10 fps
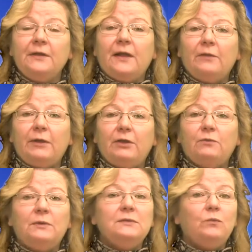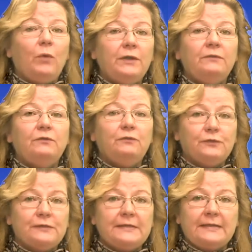Colorado was one of the
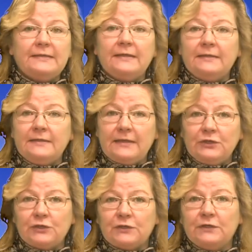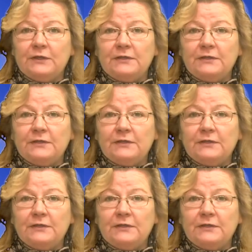first states in the nation